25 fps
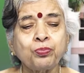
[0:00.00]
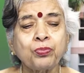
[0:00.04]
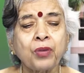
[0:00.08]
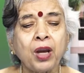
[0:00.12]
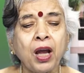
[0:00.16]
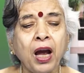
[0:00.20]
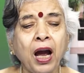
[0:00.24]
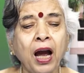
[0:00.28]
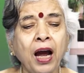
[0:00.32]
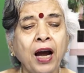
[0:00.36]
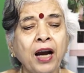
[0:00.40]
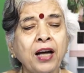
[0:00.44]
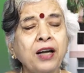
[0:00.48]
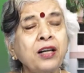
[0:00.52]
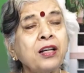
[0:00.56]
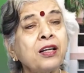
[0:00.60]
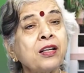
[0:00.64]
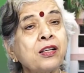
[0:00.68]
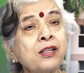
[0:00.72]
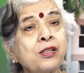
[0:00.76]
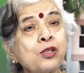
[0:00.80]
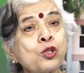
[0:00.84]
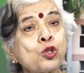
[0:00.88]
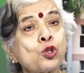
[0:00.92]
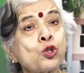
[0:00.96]
and
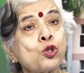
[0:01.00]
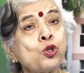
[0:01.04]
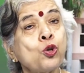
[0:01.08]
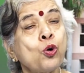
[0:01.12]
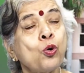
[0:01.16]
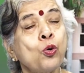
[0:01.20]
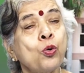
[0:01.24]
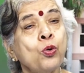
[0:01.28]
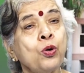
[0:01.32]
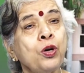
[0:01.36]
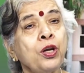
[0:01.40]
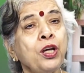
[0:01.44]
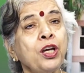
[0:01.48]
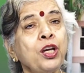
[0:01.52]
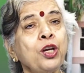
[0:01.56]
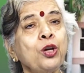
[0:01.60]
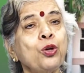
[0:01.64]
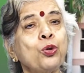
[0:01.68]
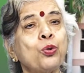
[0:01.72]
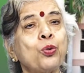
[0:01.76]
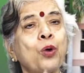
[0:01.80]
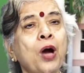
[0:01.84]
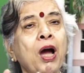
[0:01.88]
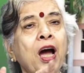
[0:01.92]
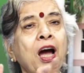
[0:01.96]
slowly
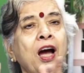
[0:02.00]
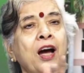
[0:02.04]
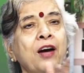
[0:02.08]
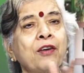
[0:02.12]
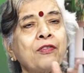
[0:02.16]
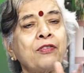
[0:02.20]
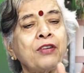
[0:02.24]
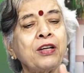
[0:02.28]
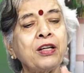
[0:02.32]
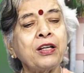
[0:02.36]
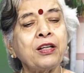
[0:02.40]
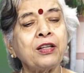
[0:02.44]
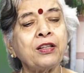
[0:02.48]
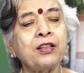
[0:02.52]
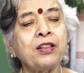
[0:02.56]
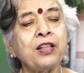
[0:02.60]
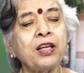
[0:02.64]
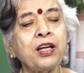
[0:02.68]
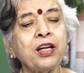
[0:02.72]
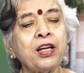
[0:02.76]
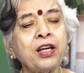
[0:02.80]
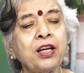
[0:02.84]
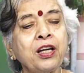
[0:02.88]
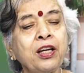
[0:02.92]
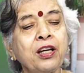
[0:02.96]
you have
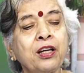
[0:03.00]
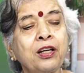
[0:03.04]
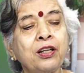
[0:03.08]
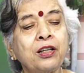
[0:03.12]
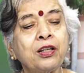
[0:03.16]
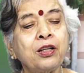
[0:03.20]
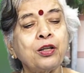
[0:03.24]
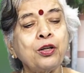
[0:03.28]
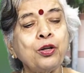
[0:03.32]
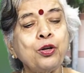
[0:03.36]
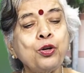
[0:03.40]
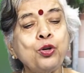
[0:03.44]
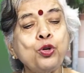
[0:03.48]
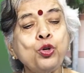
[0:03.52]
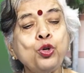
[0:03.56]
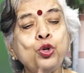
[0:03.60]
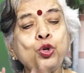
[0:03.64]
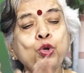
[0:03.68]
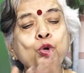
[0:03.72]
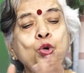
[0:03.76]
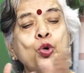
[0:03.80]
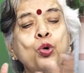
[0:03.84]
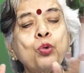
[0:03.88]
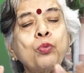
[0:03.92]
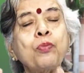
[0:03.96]
the
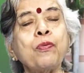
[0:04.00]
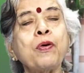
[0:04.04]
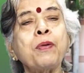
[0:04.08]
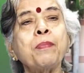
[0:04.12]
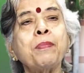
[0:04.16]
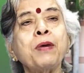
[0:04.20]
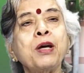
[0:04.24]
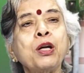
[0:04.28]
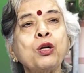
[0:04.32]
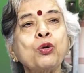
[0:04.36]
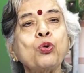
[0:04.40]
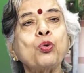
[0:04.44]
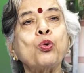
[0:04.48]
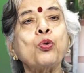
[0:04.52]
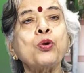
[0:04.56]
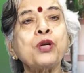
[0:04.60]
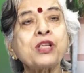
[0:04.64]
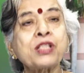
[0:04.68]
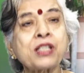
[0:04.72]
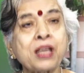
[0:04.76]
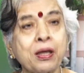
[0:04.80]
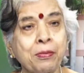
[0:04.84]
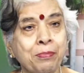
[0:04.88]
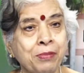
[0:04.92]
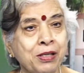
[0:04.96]
new women who is
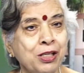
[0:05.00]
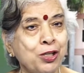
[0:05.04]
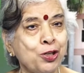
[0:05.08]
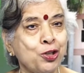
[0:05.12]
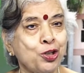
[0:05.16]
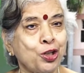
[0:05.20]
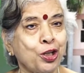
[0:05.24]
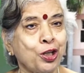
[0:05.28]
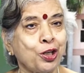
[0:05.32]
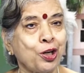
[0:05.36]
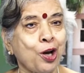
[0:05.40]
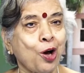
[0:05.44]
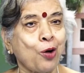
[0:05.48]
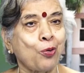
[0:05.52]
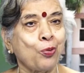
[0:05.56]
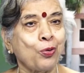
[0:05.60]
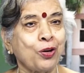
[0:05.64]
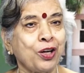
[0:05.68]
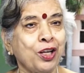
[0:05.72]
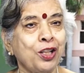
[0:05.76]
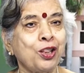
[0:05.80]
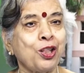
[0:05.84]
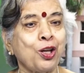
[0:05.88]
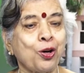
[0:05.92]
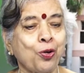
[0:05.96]
emerging now
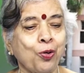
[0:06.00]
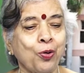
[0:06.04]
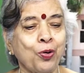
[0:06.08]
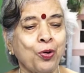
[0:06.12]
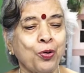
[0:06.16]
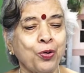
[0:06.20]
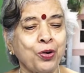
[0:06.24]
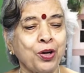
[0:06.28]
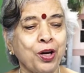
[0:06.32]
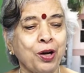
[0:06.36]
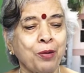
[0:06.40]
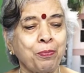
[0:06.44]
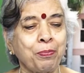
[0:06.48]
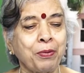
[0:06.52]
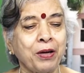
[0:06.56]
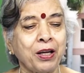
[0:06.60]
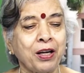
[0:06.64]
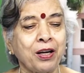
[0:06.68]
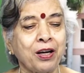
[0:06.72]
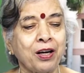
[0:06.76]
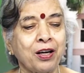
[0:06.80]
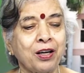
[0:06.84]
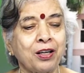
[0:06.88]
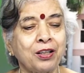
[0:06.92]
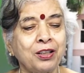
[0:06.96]
in the colonial
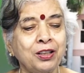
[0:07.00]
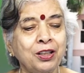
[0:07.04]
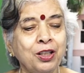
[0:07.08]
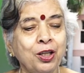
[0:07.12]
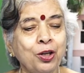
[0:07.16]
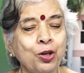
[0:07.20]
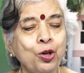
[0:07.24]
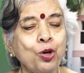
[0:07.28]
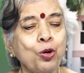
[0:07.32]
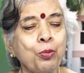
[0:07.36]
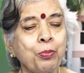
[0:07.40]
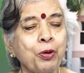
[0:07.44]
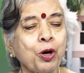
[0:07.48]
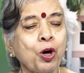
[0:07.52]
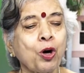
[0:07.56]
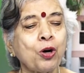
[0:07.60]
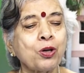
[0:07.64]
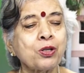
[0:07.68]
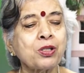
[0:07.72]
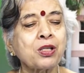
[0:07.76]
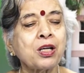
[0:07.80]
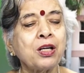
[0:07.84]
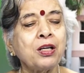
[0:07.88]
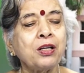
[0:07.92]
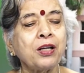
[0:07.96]
period,
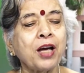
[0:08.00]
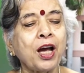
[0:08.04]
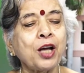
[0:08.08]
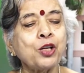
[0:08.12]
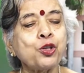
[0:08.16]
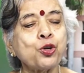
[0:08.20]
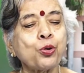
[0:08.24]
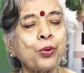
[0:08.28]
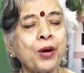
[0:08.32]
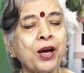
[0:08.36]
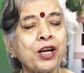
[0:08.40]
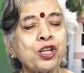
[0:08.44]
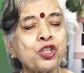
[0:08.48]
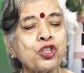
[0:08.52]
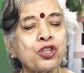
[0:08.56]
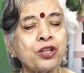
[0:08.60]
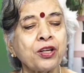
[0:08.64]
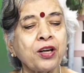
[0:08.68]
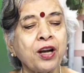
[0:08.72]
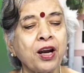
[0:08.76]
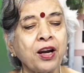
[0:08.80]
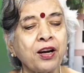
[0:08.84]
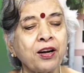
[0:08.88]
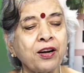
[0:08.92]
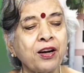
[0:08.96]
because education
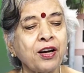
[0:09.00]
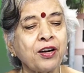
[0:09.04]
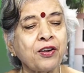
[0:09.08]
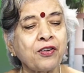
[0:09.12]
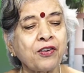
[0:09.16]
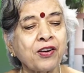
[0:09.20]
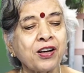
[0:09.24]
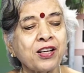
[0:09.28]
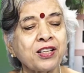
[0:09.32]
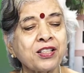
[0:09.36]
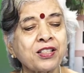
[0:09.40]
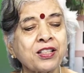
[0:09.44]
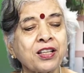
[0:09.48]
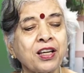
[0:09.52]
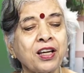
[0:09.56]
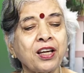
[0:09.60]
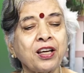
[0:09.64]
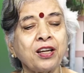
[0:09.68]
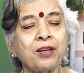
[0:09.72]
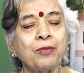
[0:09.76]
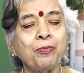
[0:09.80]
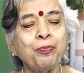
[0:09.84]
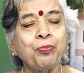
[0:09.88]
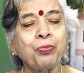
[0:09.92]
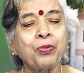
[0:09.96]
and
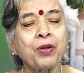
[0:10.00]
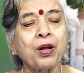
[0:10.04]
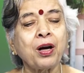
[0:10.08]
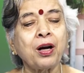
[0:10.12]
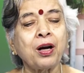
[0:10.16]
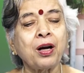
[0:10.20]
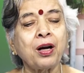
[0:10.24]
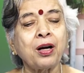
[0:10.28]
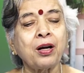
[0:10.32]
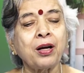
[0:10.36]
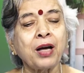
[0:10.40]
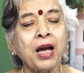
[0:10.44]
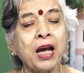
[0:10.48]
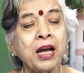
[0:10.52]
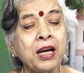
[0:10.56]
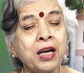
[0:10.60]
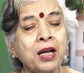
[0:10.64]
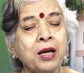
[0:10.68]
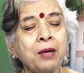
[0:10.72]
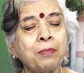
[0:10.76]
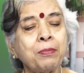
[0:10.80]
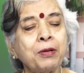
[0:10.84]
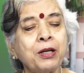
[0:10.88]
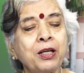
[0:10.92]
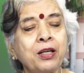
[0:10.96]
literacy
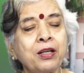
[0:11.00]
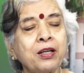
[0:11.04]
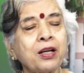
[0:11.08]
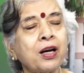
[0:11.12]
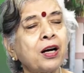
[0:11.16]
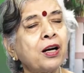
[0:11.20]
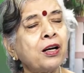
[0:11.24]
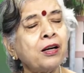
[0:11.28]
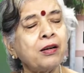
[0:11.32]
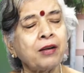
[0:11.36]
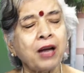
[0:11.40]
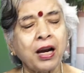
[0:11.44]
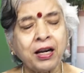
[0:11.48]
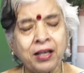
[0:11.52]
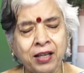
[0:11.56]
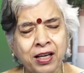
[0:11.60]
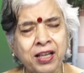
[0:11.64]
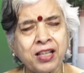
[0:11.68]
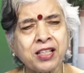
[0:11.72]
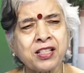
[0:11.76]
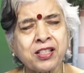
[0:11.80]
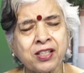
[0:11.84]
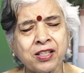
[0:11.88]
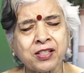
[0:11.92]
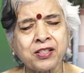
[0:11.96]
enabled at
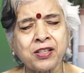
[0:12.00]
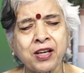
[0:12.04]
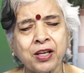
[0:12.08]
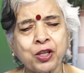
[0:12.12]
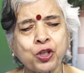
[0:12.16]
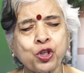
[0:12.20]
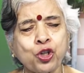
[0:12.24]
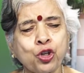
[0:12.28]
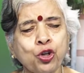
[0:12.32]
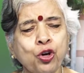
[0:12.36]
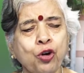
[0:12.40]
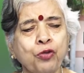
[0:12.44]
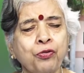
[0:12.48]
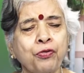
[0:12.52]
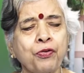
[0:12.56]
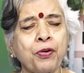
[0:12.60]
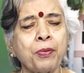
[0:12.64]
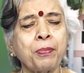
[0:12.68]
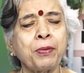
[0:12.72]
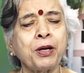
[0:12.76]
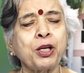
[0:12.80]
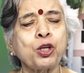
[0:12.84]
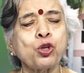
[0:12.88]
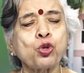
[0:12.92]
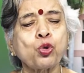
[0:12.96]
least a section of
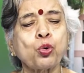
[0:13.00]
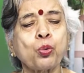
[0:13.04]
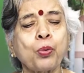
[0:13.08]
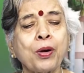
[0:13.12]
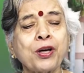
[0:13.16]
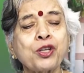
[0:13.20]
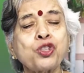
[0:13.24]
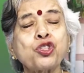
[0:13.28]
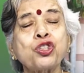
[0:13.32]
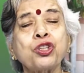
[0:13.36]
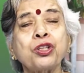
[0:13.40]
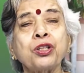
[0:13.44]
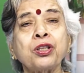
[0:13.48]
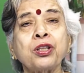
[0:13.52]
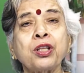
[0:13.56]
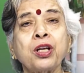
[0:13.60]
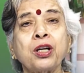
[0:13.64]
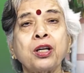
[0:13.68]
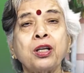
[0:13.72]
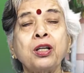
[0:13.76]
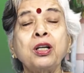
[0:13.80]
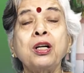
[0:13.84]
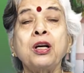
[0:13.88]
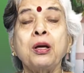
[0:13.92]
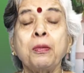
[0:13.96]
women to question
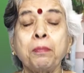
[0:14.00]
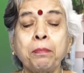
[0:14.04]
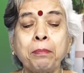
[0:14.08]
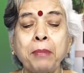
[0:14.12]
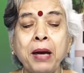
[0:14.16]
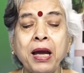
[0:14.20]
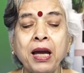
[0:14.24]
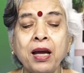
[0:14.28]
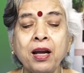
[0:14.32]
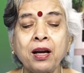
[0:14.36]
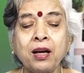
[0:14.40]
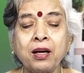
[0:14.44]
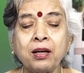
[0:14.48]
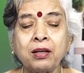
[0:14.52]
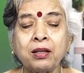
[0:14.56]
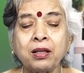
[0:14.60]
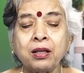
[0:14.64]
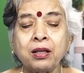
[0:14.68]
the male